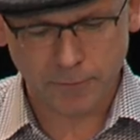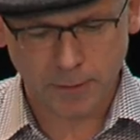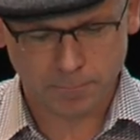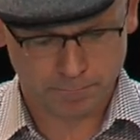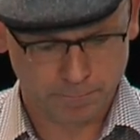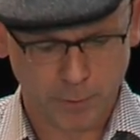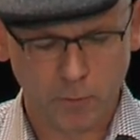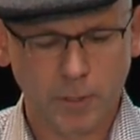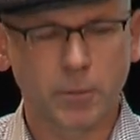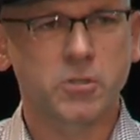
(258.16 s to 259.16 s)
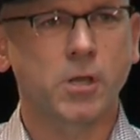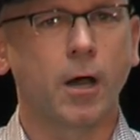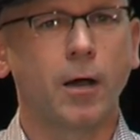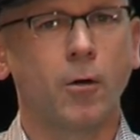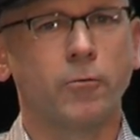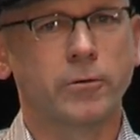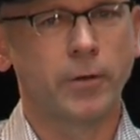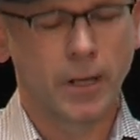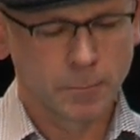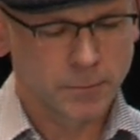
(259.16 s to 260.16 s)
that programmers are
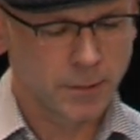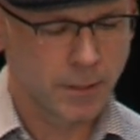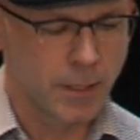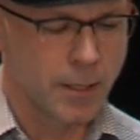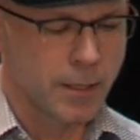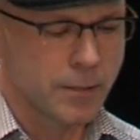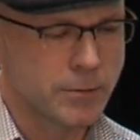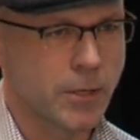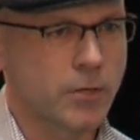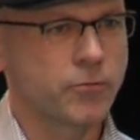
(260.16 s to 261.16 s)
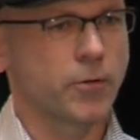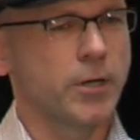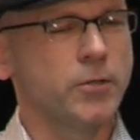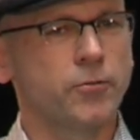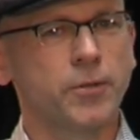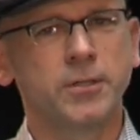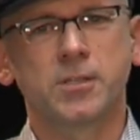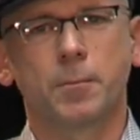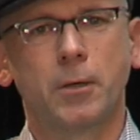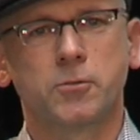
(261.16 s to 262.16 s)
overwhelmed, there are three things
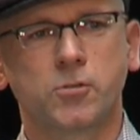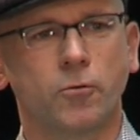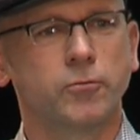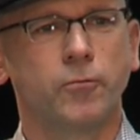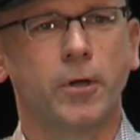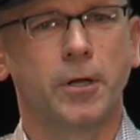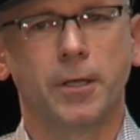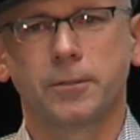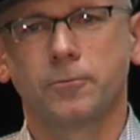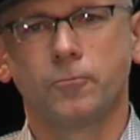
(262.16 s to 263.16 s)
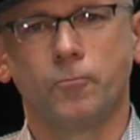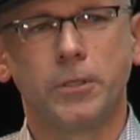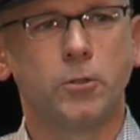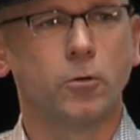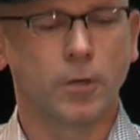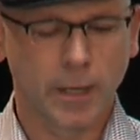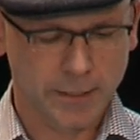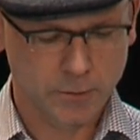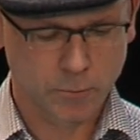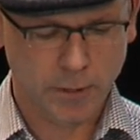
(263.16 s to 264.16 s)
about software that we don't
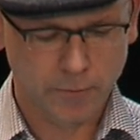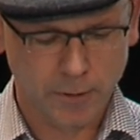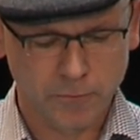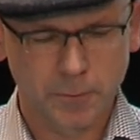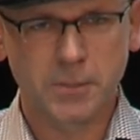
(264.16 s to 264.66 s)
like today. One of them